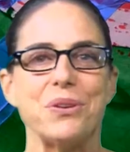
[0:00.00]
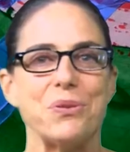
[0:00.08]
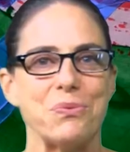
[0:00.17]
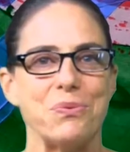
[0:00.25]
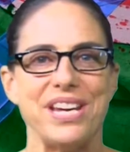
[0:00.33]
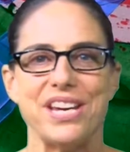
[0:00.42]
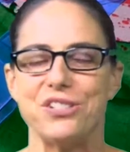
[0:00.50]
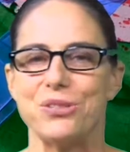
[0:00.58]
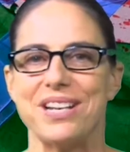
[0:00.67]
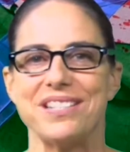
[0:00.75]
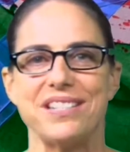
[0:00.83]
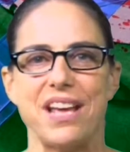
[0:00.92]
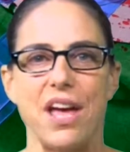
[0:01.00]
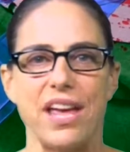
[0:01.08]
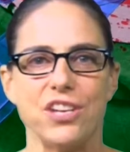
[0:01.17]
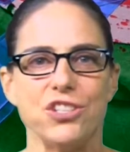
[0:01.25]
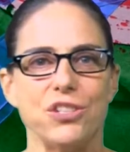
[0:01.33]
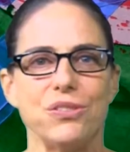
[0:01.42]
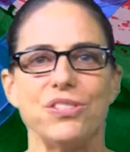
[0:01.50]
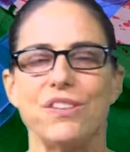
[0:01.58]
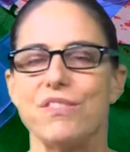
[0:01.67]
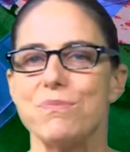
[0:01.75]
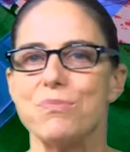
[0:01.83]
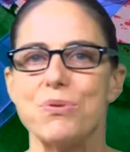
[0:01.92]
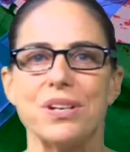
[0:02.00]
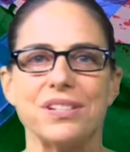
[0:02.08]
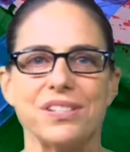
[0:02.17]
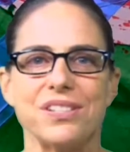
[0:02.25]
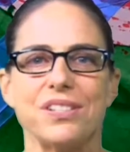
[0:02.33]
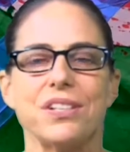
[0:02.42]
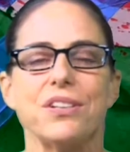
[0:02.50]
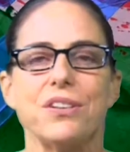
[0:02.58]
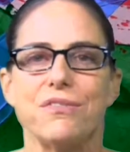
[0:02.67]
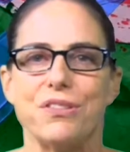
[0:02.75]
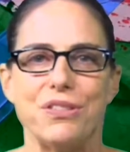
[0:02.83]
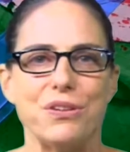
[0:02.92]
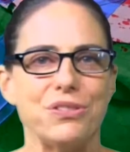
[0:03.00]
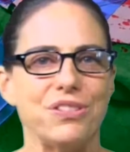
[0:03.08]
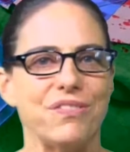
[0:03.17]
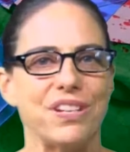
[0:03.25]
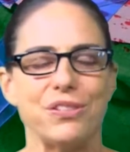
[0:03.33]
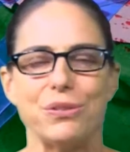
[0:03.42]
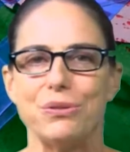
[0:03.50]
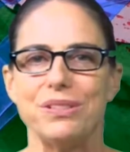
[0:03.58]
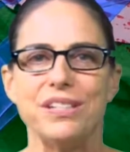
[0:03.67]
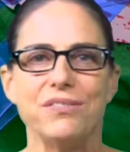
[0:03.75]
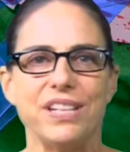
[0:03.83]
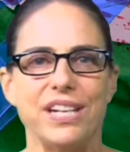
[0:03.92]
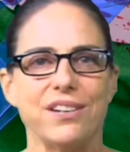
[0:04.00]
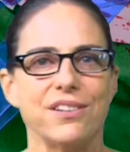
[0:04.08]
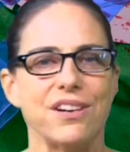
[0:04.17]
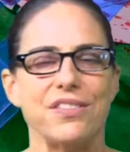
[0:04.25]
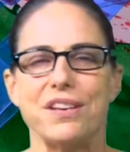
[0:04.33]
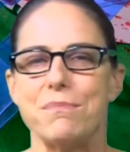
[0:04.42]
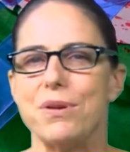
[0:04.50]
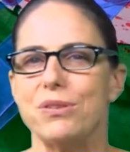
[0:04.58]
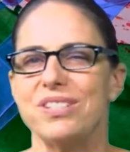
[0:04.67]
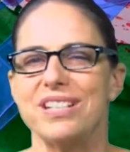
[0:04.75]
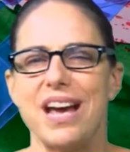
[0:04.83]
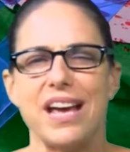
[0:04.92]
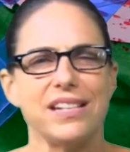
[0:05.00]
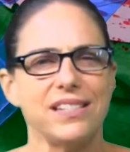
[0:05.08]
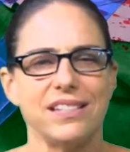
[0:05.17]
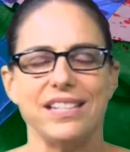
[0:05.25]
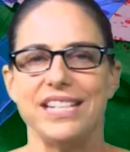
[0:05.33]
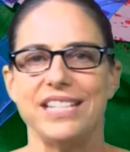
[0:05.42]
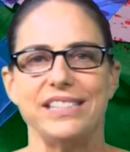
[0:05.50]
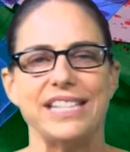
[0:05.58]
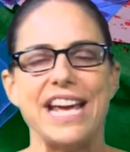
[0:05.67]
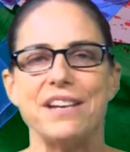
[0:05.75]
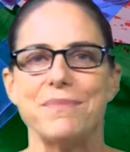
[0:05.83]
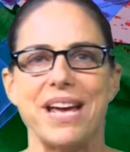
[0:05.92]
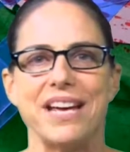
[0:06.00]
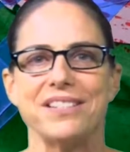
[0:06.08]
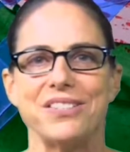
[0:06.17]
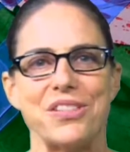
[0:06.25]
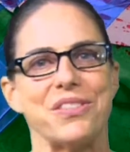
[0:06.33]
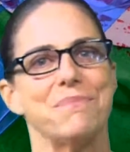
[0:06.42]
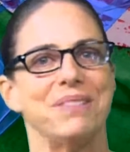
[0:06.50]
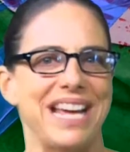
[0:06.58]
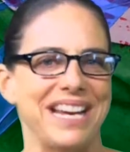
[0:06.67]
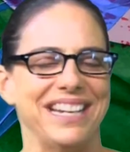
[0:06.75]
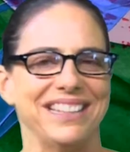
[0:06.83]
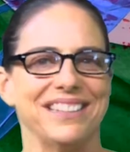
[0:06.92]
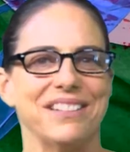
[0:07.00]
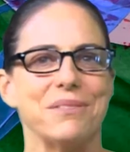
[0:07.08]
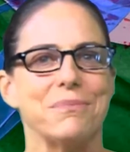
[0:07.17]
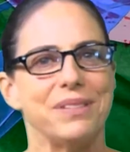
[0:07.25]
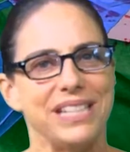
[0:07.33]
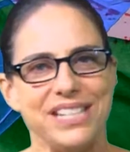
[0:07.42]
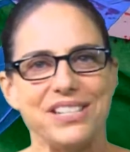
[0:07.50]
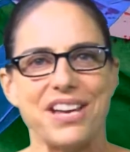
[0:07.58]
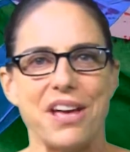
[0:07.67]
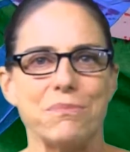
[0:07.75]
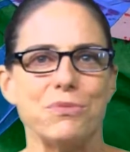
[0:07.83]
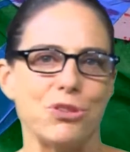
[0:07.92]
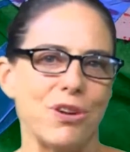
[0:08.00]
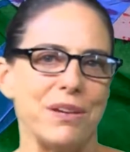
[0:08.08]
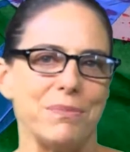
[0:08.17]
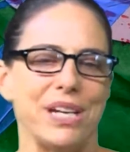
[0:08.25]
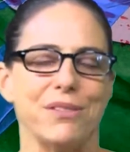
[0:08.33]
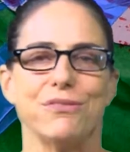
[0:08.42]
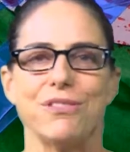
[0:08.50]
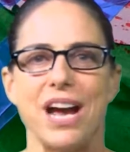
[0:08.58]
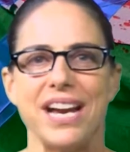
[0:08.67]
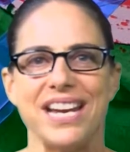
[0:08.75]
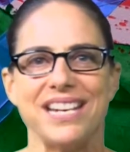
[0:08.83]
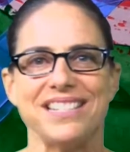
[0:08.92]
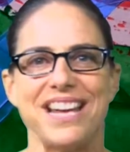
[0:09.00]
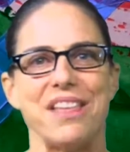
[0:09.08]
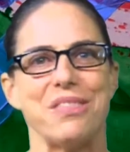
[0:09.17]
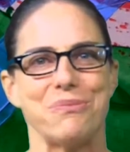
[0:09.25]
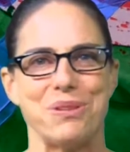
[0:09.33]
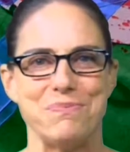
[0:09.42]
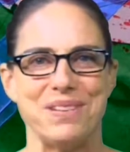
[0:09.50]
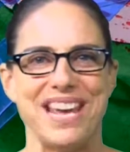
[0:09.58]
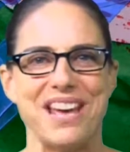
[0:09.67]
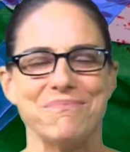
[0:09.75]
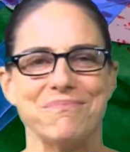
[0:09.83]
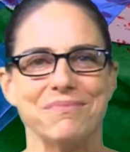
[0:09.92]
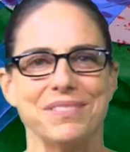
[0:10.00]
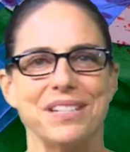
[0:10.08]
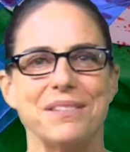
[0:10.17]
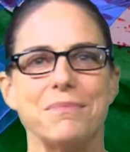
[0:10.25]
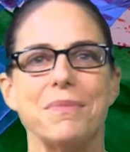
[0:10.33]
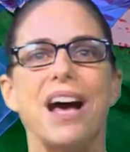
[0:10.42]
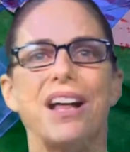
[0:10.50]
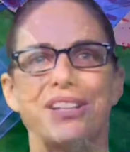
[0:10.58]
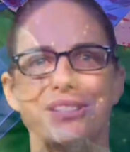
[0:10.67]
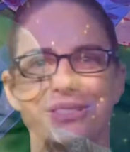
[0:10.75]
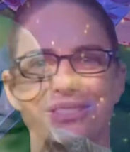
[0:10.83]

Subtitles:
We address issues of importance for those of us who live here on the most isolated landmass on the planet. Please come join me Fridays at 3 p.m. Mahalo.